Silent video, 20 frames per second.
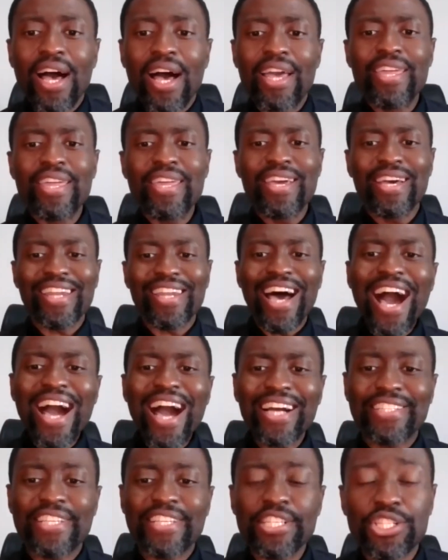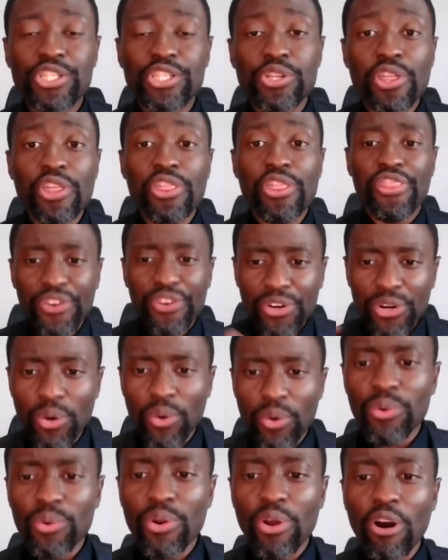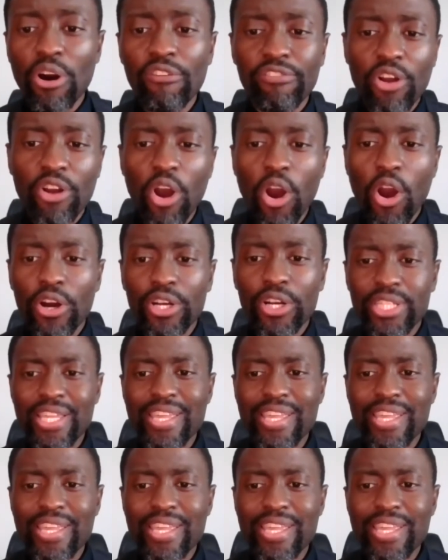He had access to the throne of God.